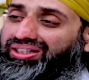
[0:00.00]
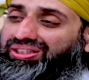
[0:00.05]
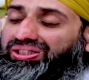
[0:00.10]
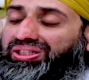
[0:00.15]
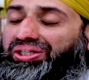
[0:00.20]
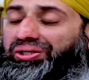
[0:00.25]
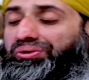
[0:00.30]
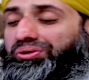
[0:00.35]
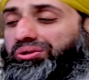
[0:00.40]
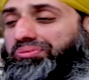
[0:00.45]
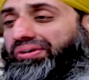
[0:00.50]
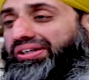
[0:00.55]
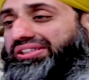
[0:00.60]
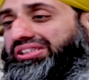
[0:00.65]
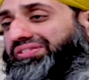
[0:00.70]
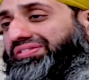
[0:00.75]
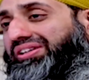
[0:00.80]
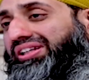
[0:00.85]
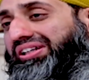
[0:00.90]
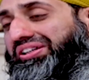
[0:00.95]
Allah
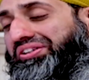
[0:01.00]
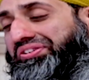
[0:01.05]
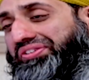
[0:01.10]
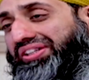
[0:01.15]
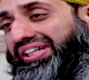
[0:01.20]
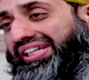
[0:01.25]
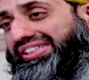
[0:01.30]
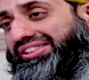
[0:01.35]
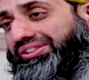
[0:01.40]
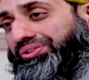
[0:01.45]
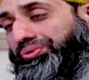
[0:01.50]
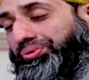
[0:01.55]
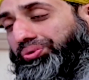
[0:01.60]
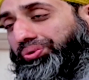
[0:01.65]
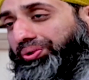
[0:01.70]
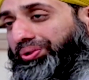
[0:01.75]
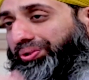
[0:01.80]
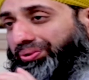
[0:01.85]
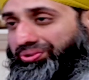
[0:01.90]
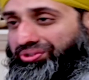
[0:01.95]
Almighty will erase
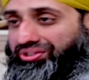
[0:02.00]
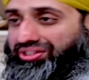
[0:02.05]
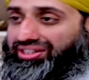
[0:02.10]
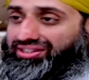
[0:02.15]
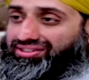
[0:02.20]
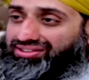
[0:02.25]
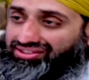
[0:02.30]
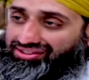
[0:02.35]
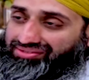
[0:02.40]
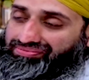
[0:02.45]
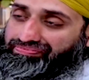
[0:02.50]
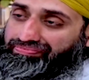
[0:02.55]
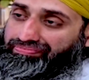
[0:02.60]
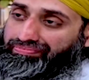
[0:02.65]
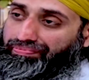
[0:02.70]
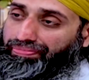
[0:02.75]
all those sins.